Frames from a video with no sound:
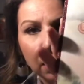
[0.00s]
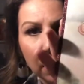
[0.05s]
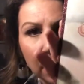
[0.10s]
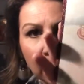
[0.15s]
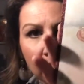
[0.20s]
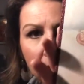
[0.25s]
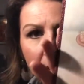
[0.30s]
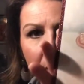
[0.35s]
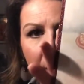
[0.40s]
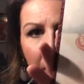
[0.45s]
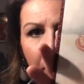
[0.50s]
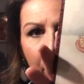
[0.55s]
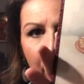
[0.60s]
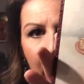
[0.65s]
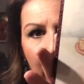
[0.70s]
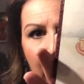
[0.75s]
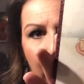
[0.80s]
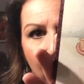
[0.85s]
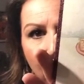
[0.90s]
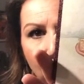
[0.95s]
in the
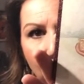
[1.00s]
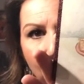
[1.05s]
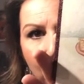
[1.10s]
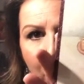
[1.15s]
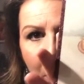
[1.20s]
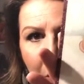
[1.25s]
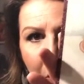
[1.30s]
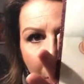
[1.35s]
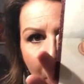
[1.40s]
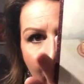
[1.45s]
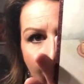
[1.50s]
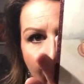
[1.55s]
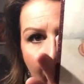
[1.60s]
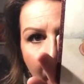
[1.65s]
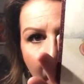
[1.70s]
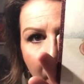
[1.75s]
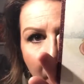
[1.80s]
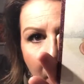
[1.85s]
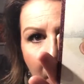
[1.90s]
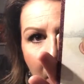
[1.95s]
video, maybe you
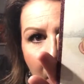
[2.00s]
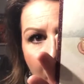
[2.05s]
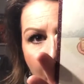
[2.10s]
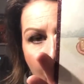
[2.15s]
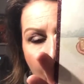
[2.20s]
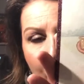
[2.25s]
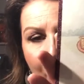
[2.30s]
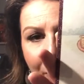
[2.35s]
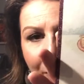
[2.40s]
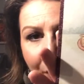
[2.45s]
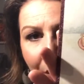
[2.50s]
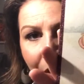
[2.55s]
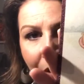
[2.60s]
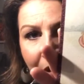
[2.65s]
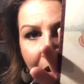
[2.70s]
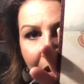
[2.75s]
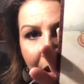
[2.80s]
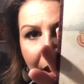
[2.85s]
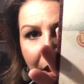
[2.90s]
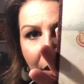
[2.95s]
can, but they're
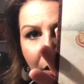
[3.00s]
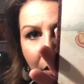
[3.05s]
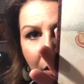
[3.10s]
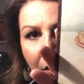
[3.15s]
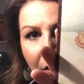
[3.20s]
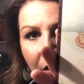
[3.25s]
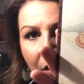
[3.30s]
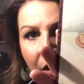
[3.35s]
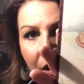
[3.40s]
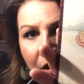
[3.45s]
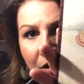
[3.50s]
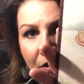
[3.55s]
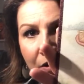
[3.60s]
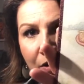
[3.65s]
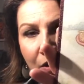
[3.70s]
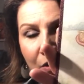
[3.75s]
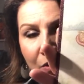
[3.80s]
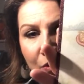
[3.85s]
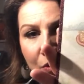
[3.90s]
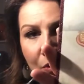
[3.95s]
glittered
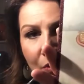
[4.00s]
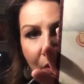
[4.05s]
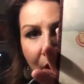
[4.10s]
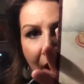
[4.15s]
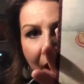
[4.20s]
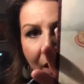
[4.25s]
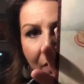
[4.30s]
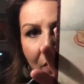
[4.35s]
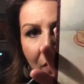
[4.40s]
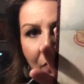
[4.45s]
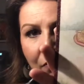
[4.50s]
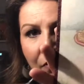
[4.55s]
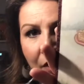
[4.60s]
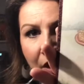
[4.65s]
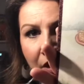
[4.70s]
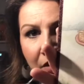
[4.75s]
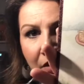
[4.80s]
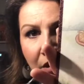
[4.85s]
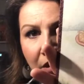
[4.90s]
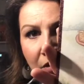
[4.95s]
also. So they have a
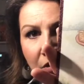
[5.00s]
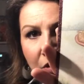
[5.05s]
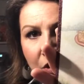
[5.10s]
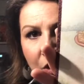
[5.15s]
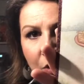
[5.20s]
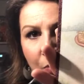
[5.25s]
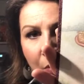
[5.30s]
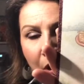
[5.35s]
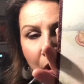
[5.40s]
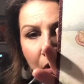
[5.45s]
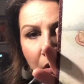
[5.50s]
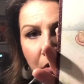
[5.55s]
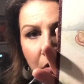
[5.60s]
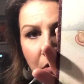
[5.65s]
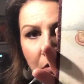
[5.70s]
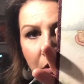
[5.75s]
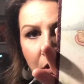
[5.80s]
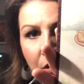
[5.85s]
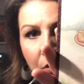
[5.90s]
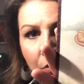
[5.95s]
fun little sparkle
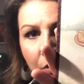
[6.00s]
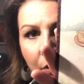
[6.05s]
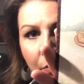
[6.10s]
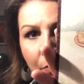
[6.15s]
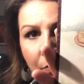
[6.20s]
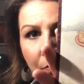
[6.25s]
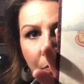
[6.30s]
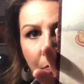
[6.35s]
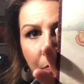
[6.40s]
to them.